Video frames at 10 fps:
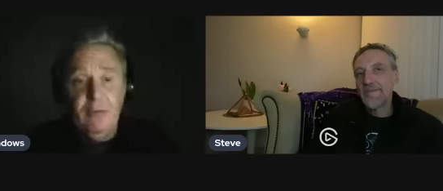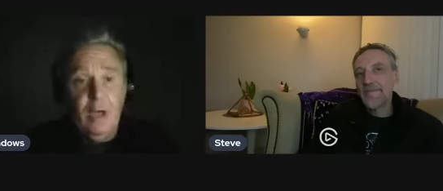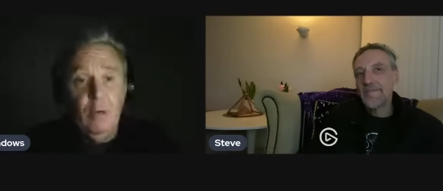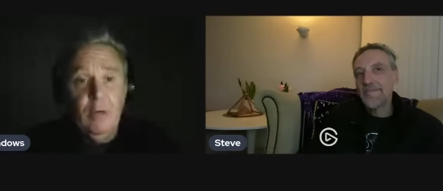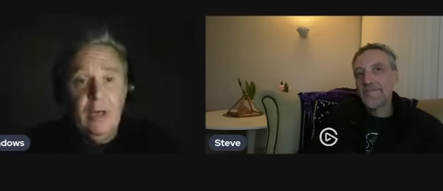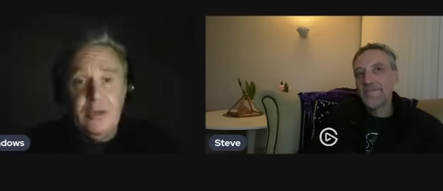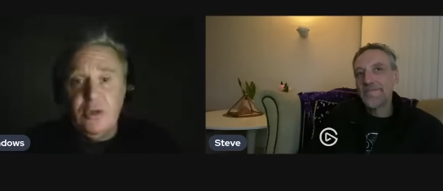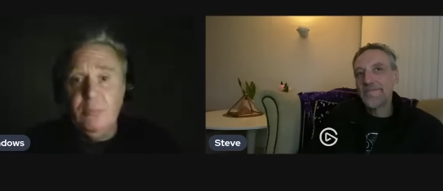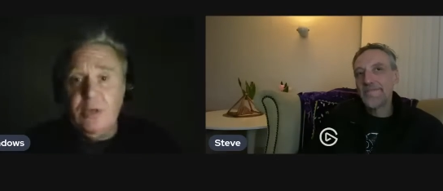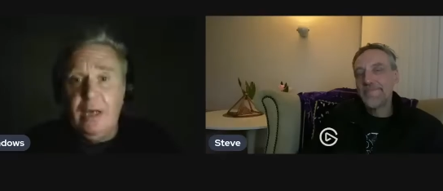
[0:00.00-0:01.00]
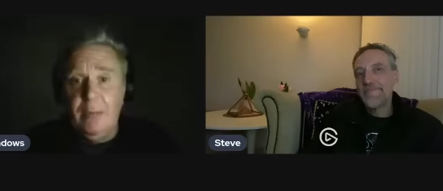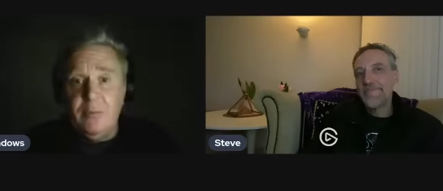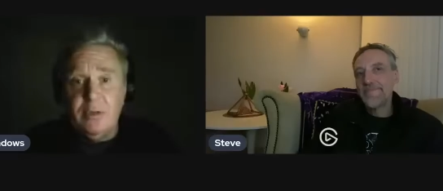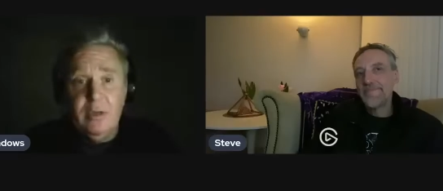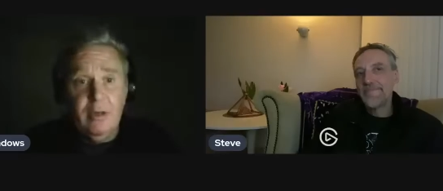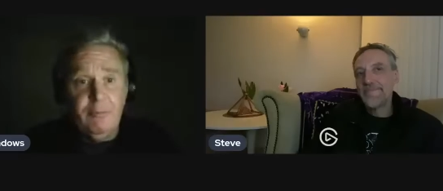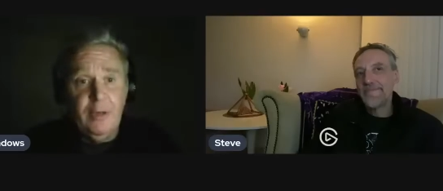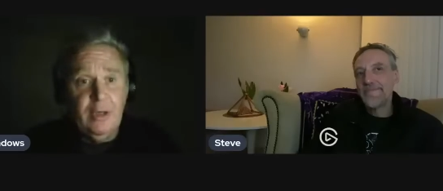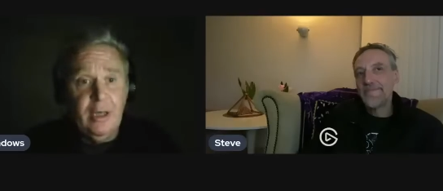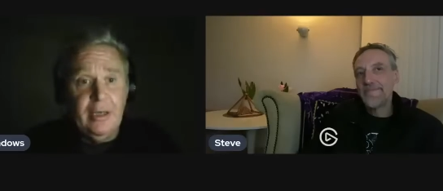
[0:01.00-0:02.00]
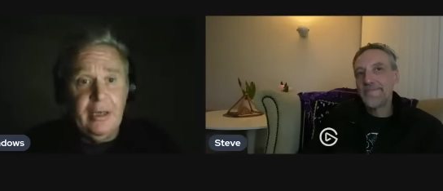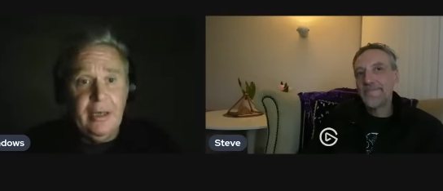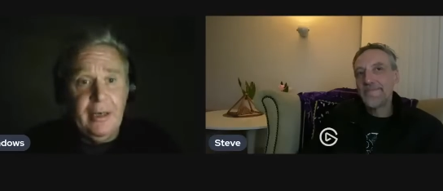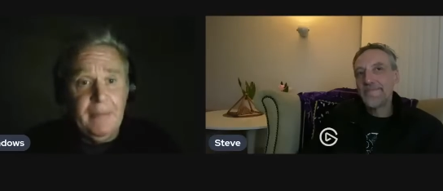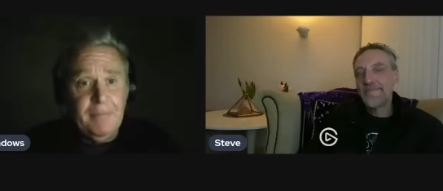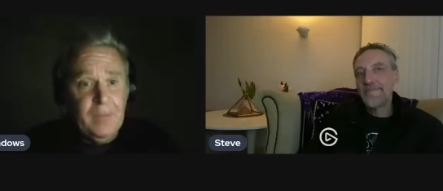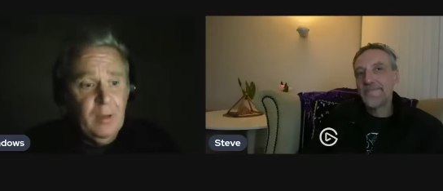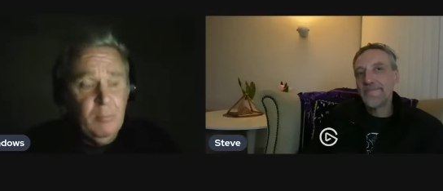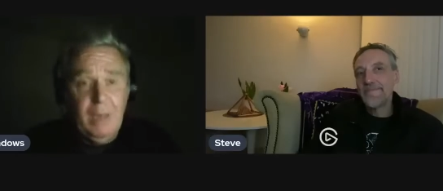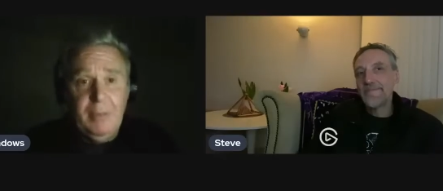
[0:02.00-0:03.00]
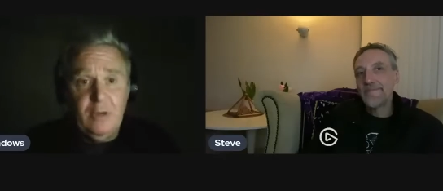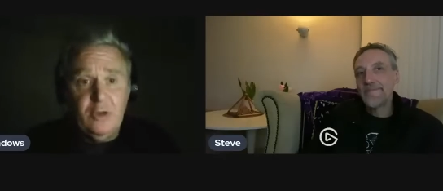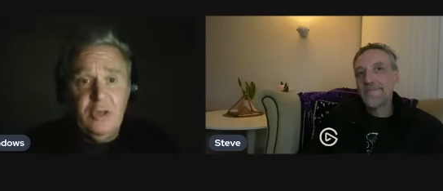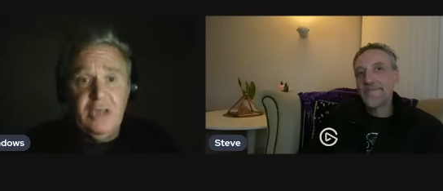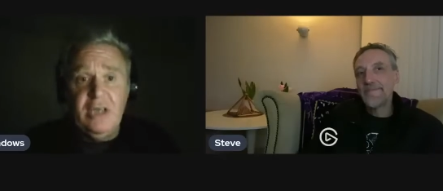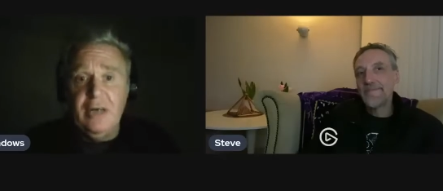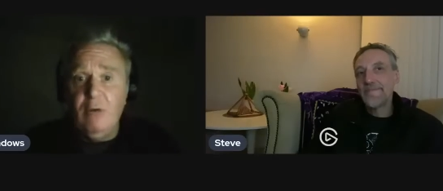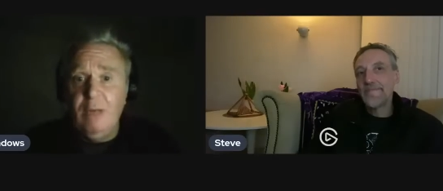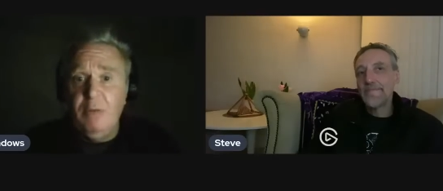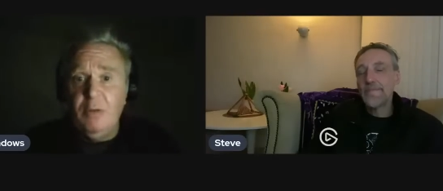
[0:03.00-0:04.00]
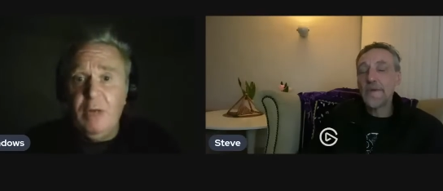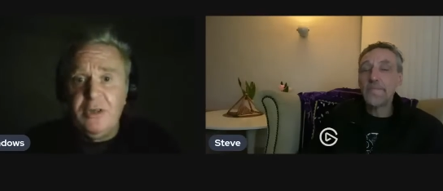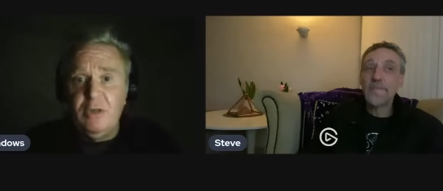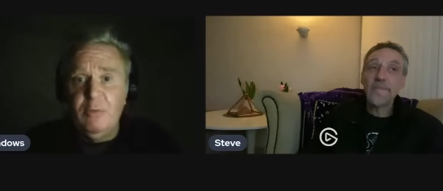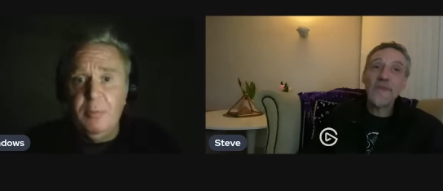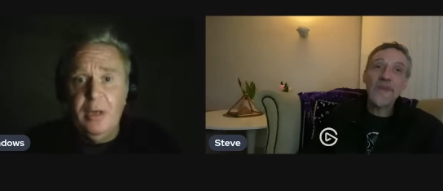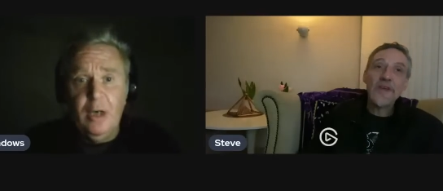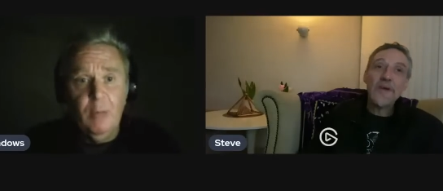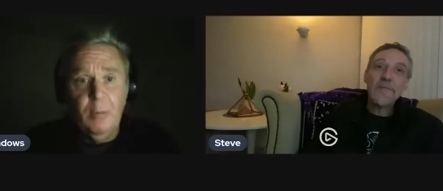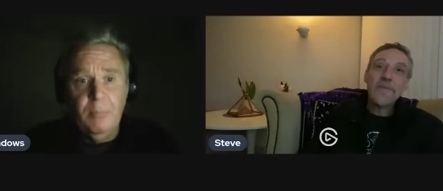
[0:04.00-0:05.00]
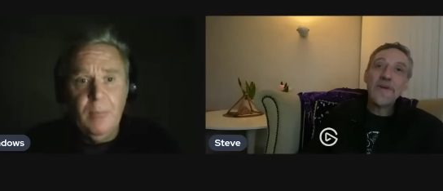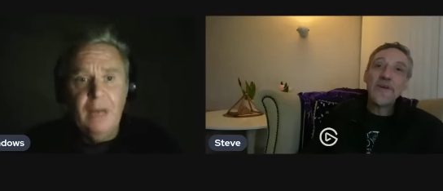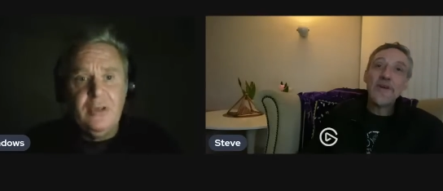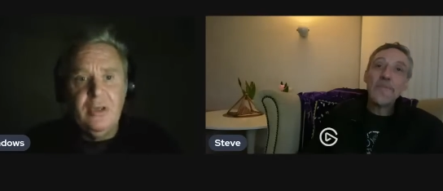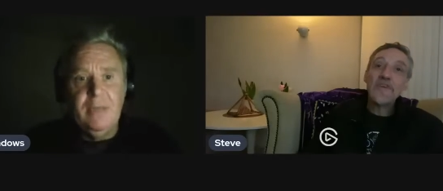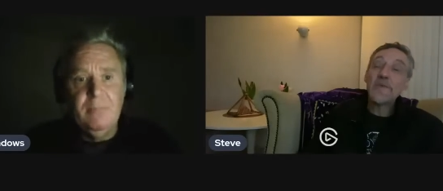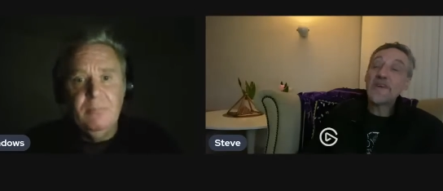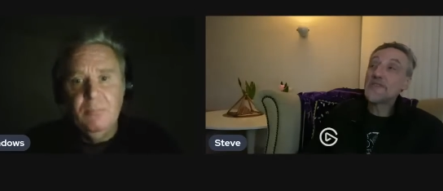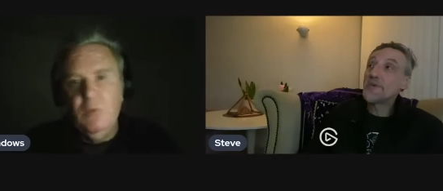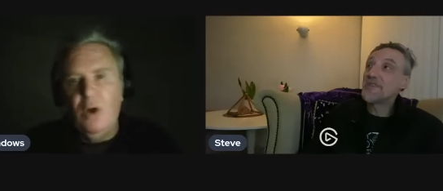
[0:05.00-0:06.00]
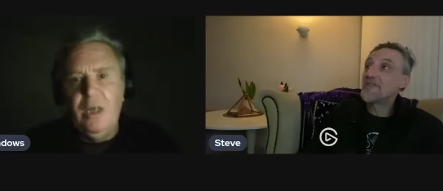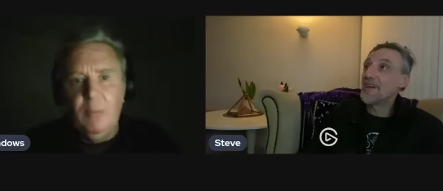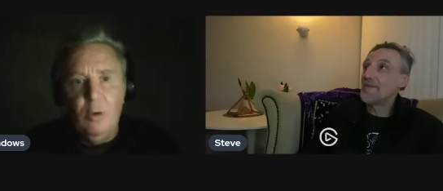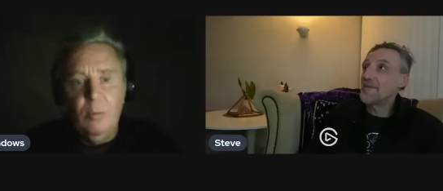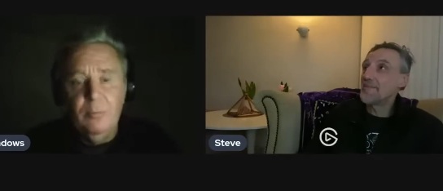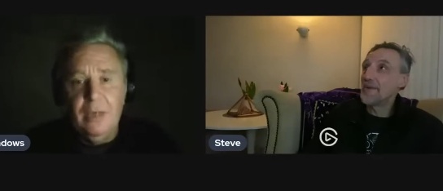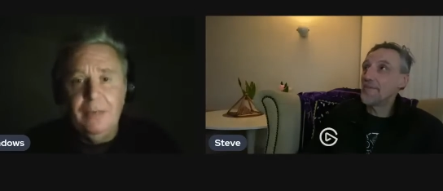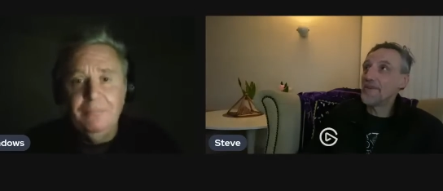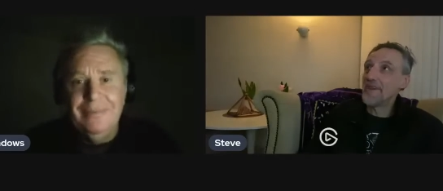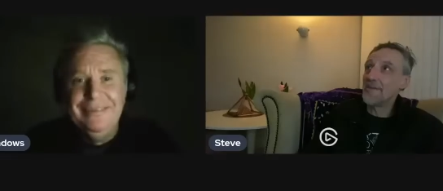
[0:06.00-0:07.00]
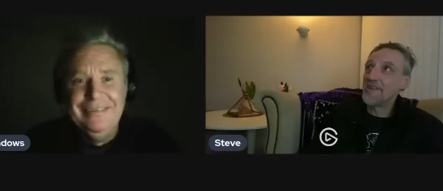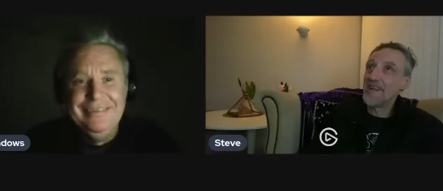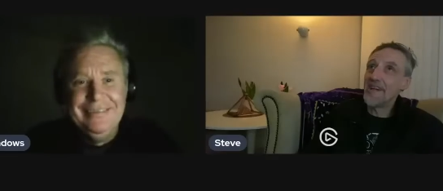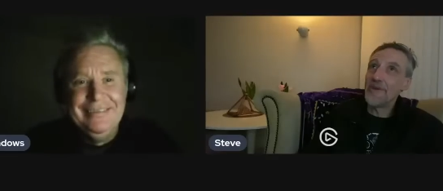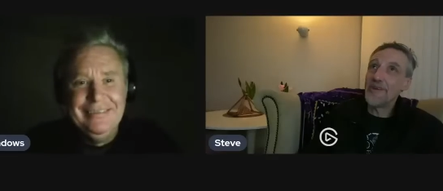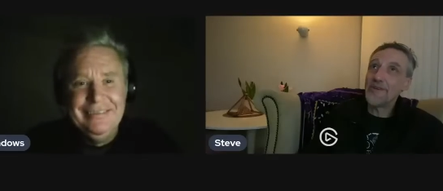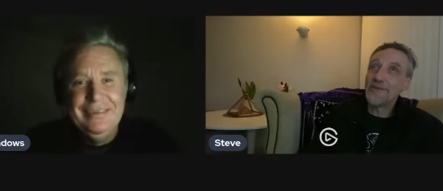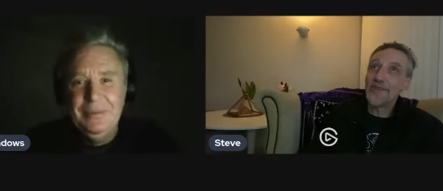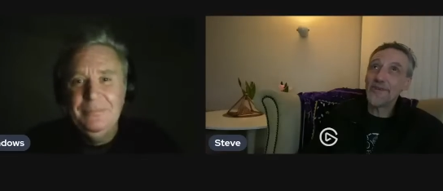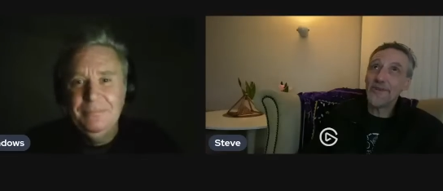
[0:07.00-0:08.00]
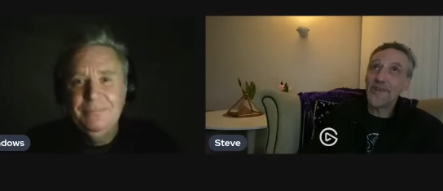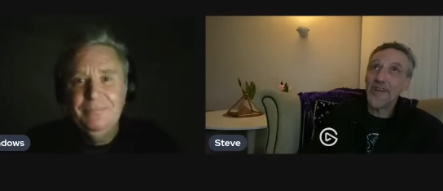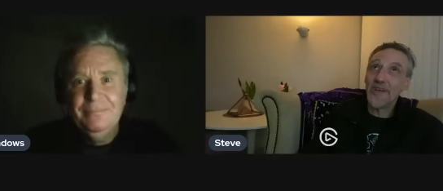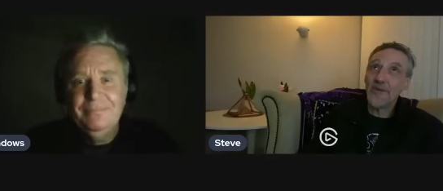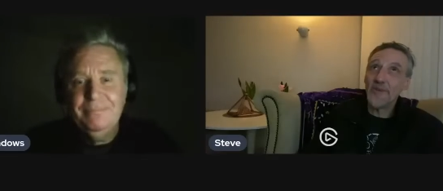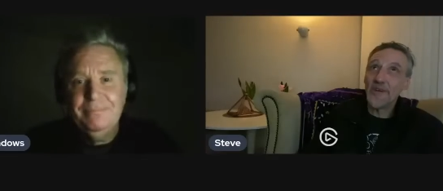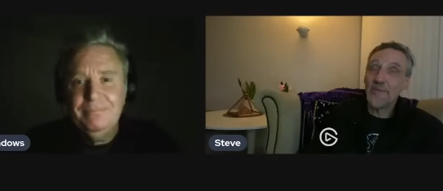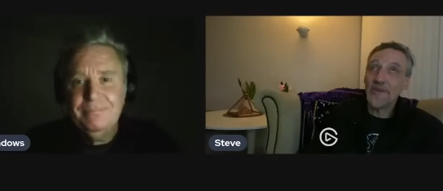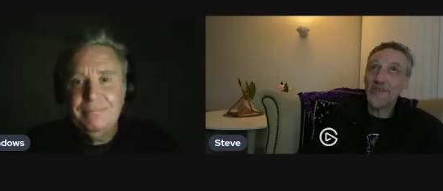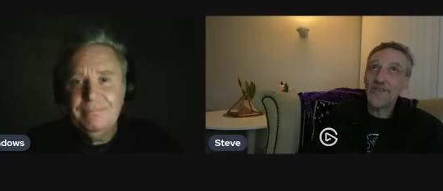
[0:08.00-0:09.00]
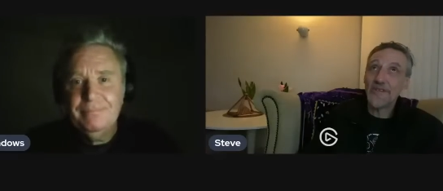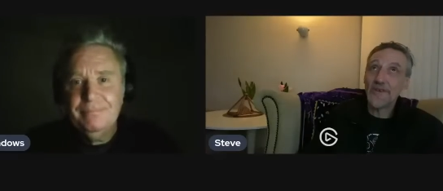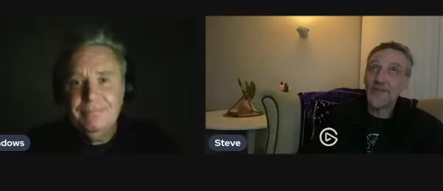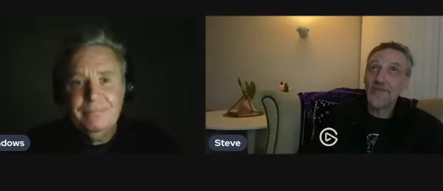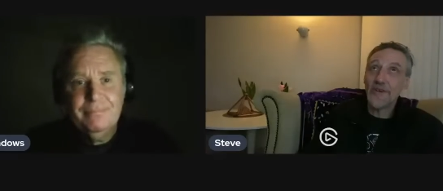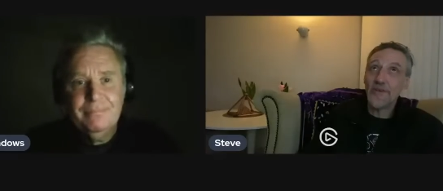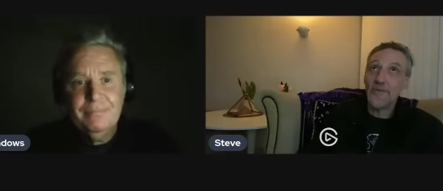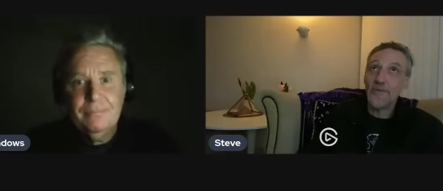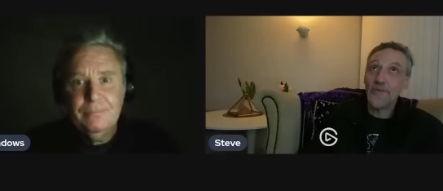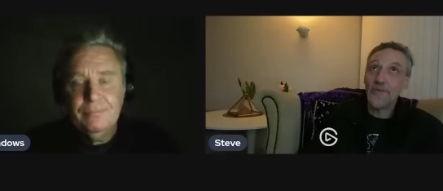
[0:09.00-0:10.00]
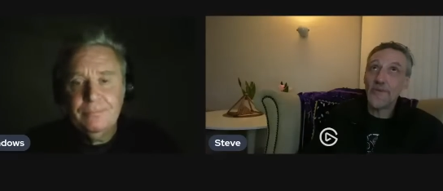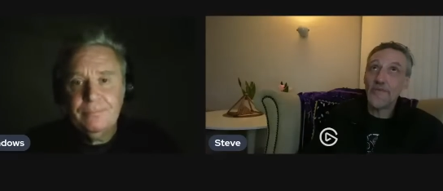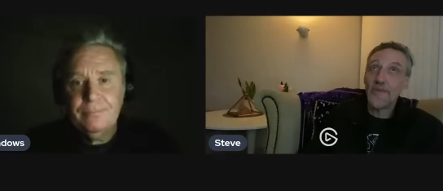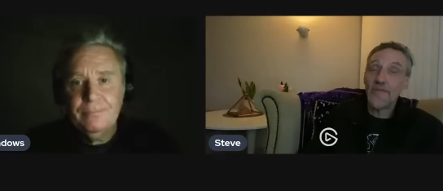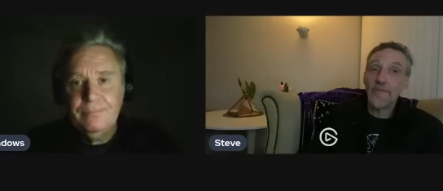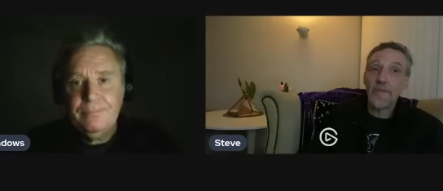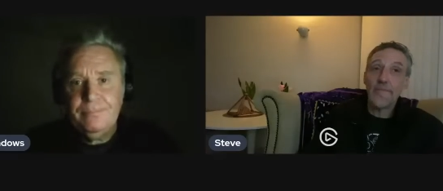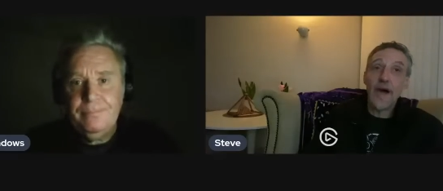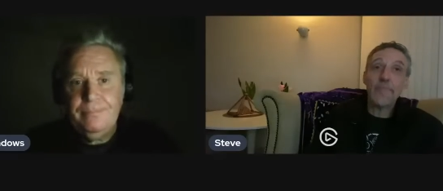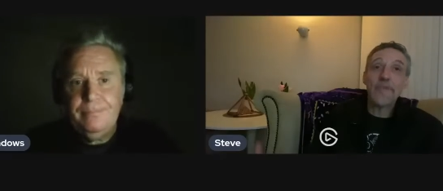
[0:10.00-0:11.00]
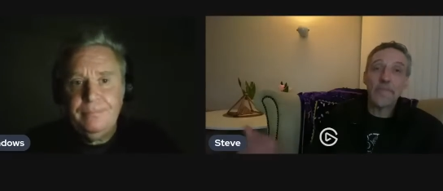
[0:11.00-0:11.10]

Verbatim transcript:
Speaker 1: I feel like um, maybe I'll just degenerate with the rest of them, you know, but actually, not anymore. Yeah.
Speaker 2: But as much as we say that people are dumbing down, we could also look at it going, well, because they've gone so, they've, they've up the